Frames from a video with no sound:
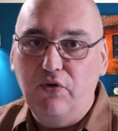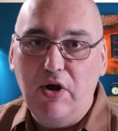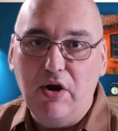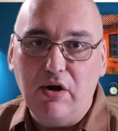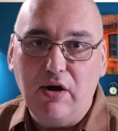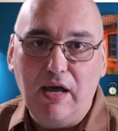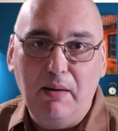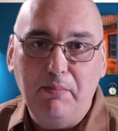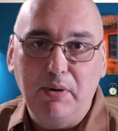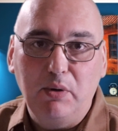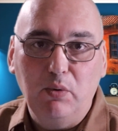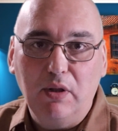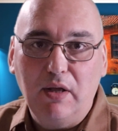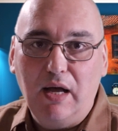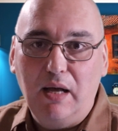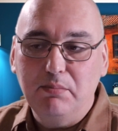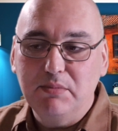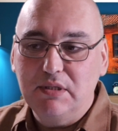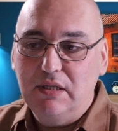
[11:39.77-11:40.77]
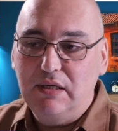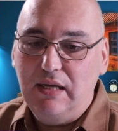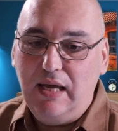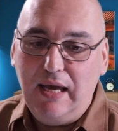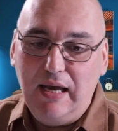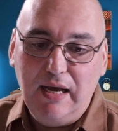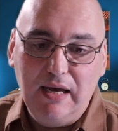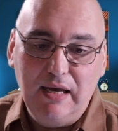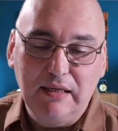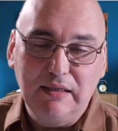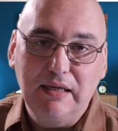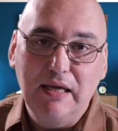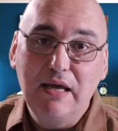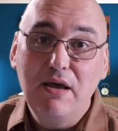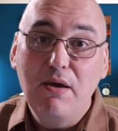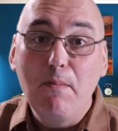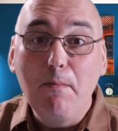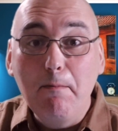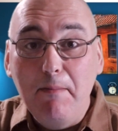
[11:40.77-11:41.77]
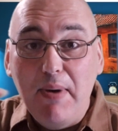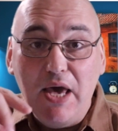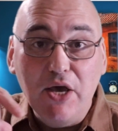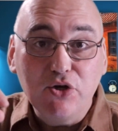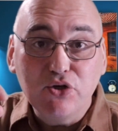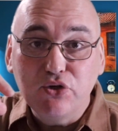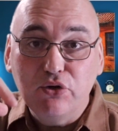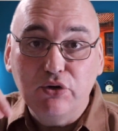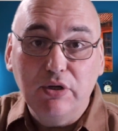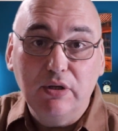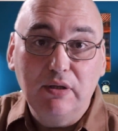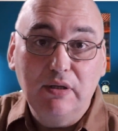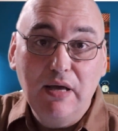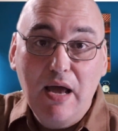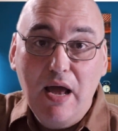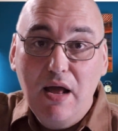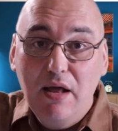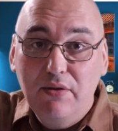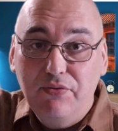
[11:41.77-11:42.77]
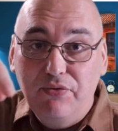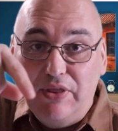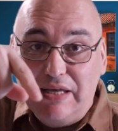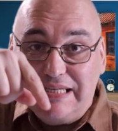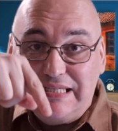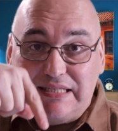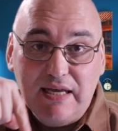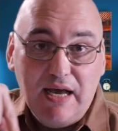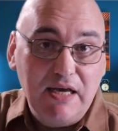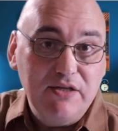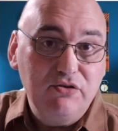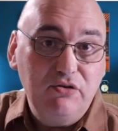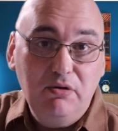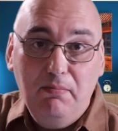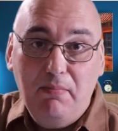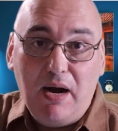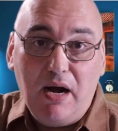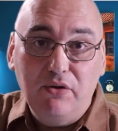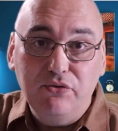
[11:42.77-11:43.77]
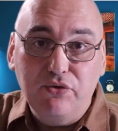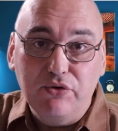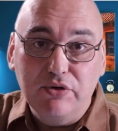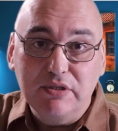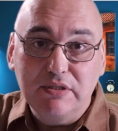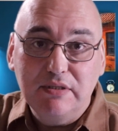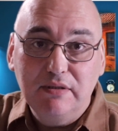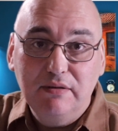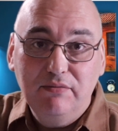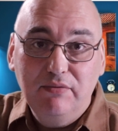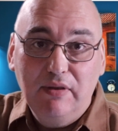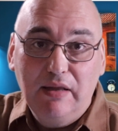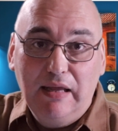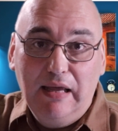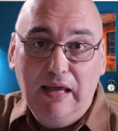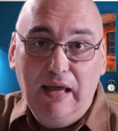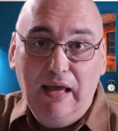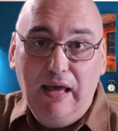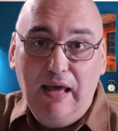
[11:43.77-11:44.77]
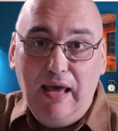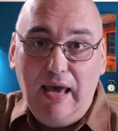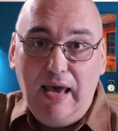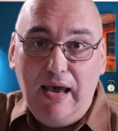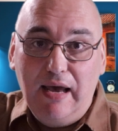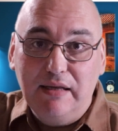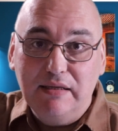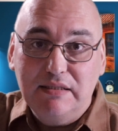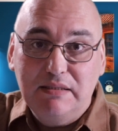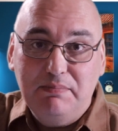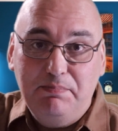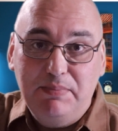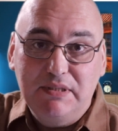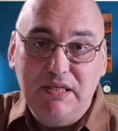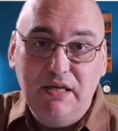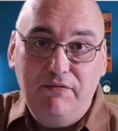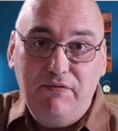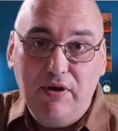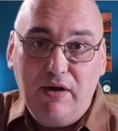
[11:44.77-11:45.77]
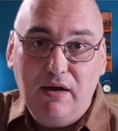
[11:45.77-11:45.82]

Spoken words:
company will come in and make sure that the size of the boundaries and specific